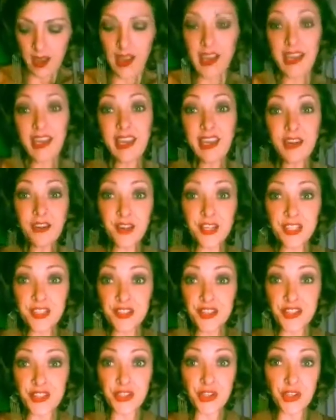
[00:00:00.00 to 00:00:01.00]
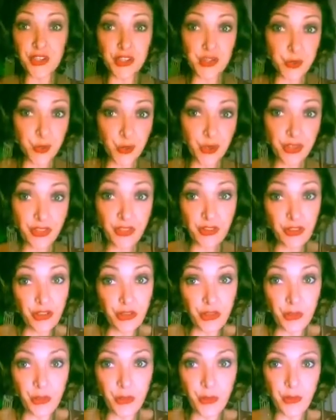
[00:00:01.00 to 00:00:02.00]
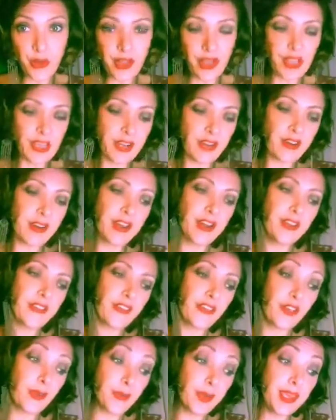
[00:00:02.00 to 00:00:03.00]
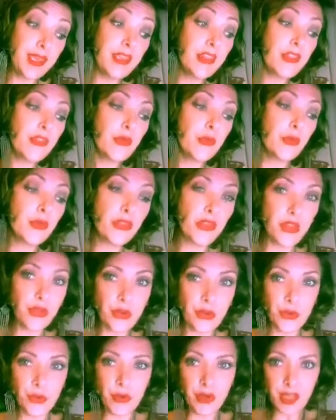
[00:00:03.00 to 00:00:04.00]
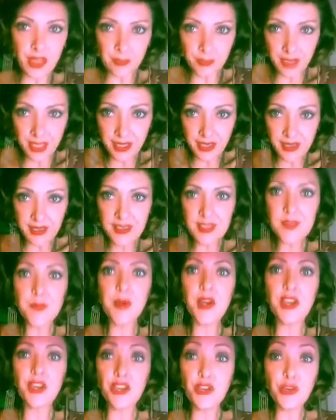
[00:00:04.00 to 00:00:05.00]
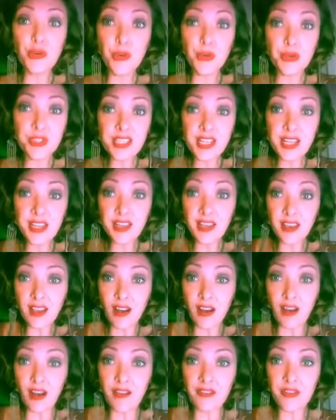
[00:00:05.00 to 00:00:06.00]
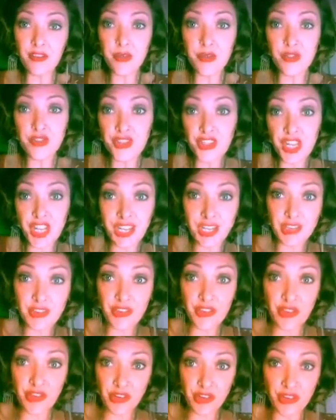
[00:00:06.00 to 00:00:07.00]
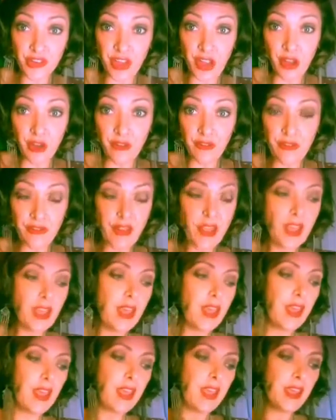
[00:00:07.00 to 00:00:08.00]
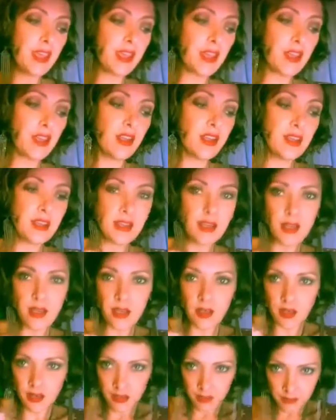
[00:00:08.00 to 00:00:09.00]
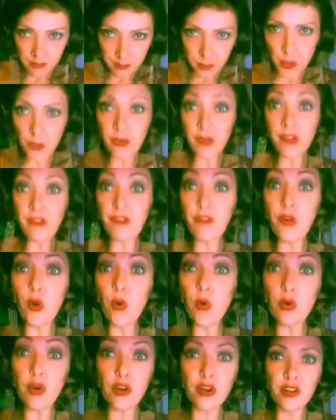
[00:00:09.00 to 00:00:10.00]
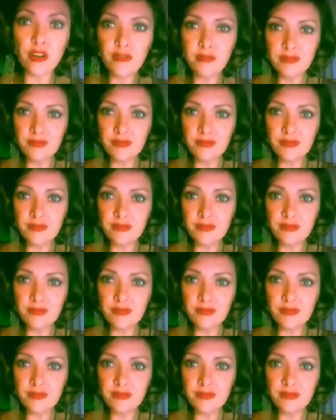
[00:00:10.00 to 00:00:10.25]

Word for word: I hear it starts with you, Aries. It begins with you. It begins by you taking off those chains yourself and moving forward.